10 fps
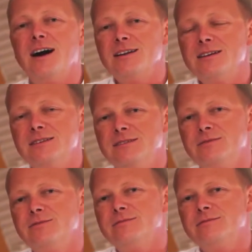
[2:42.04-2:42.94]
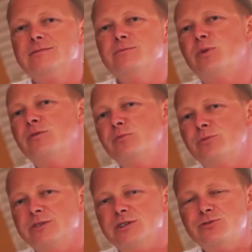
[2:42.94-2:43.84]
and
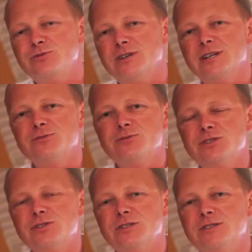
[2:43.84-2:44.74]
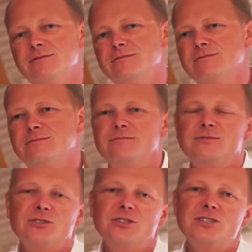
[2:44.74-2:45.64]
after heading out,
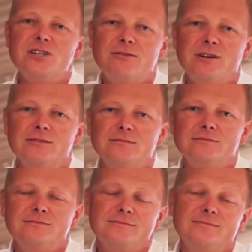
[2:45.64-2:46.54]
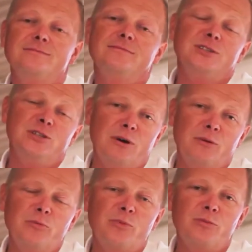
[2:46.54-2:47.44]
find that it does not work.
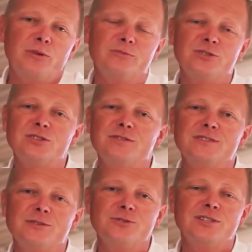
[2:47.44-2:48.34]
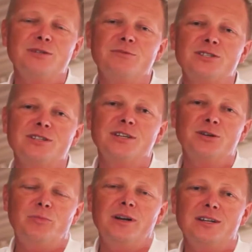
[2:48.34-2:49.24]
Now we have a problem. If there
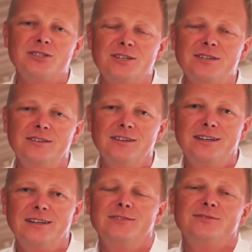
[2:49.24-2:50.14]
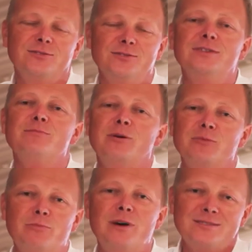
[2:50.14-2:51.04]
is no one in the crew who smokes,
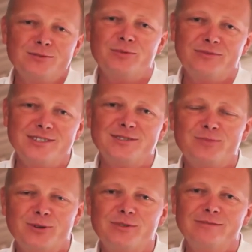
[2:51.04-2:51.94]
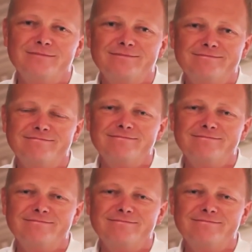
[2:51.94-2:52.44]
then we have a serious problem.